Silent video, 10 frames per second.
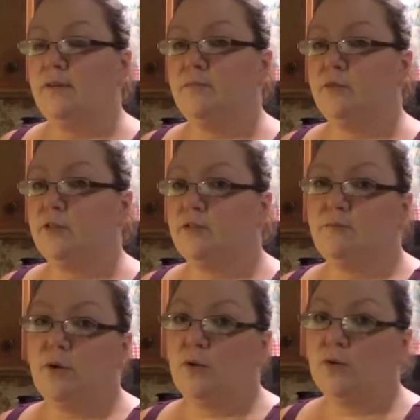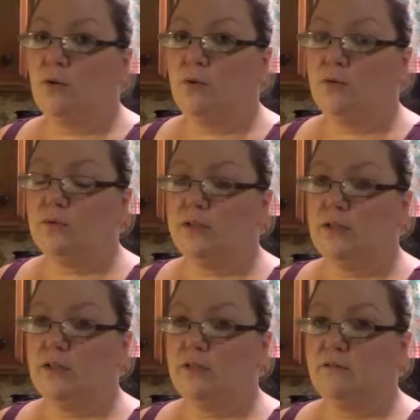Just poke the holes
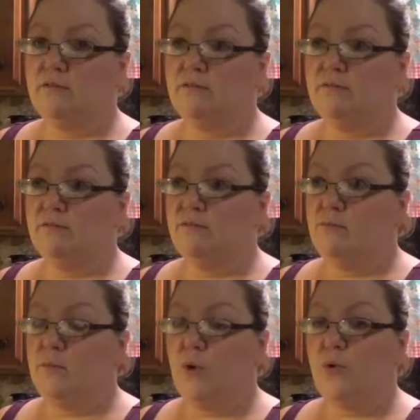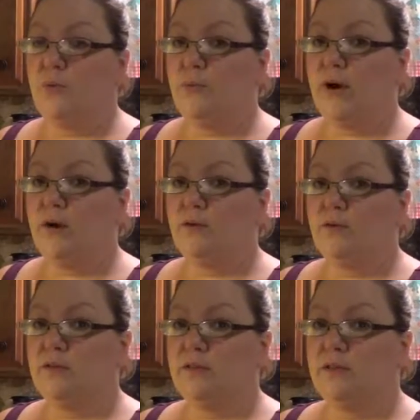in both
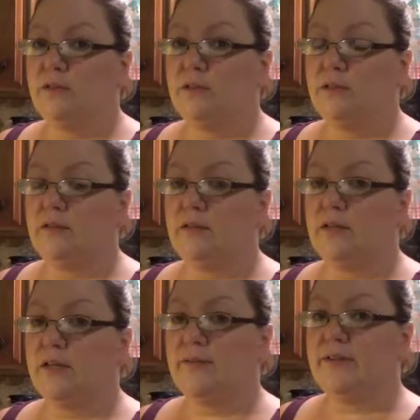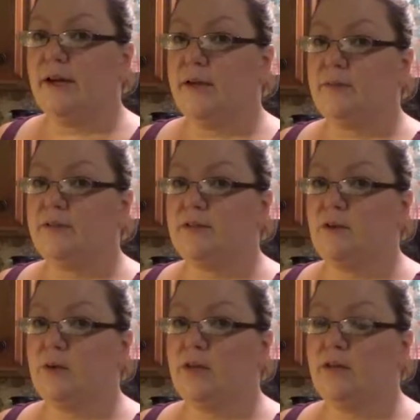rounds and give it time to
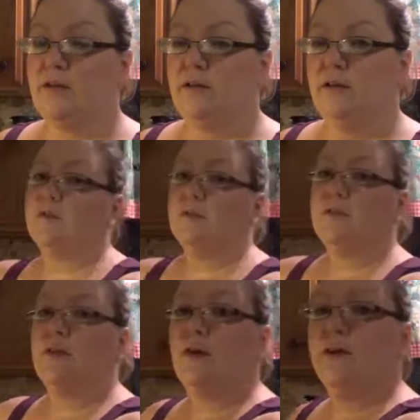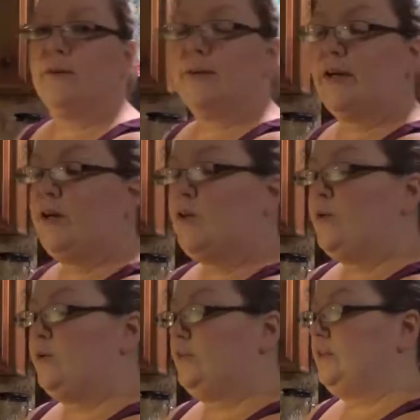soak in. So here we
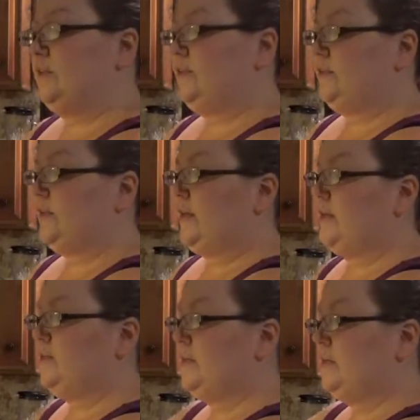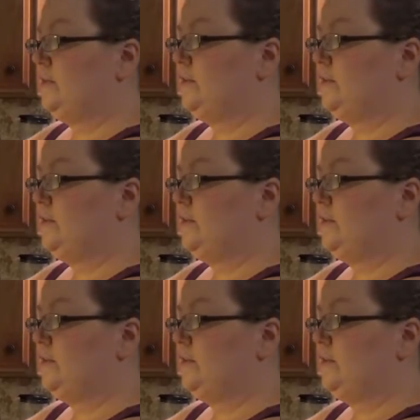go. Cake mix.